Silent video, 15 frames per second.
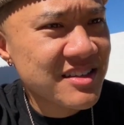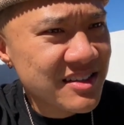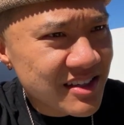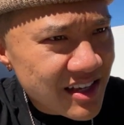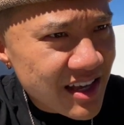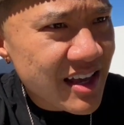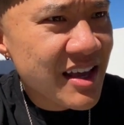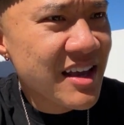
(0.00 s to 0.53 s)

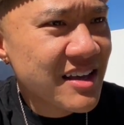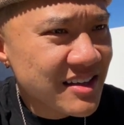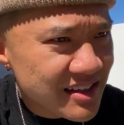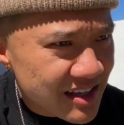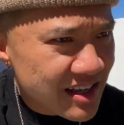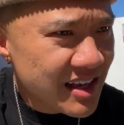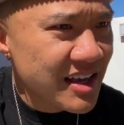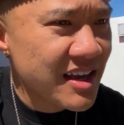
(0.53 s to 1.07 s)
Yeah,
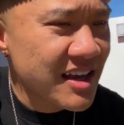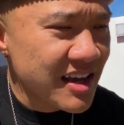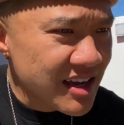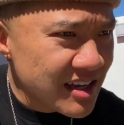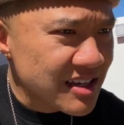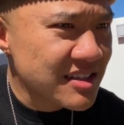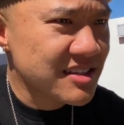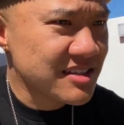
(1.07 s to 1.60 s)
yeah.
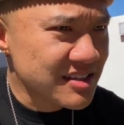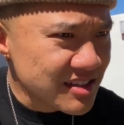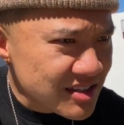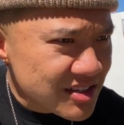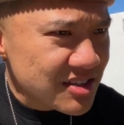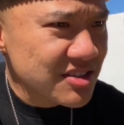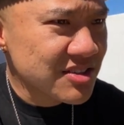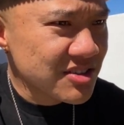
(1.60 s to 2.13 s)
Oh,
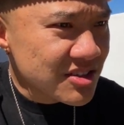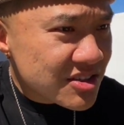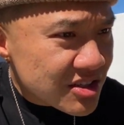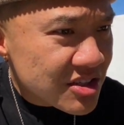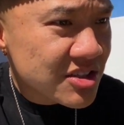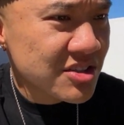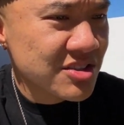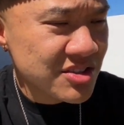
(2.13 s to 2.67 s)
oh, oh,
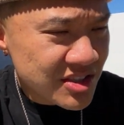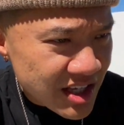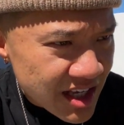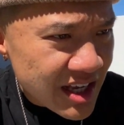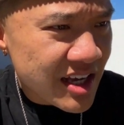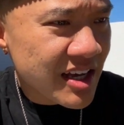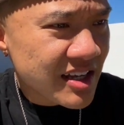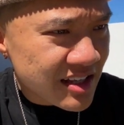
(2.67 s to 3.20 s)
oh yeah,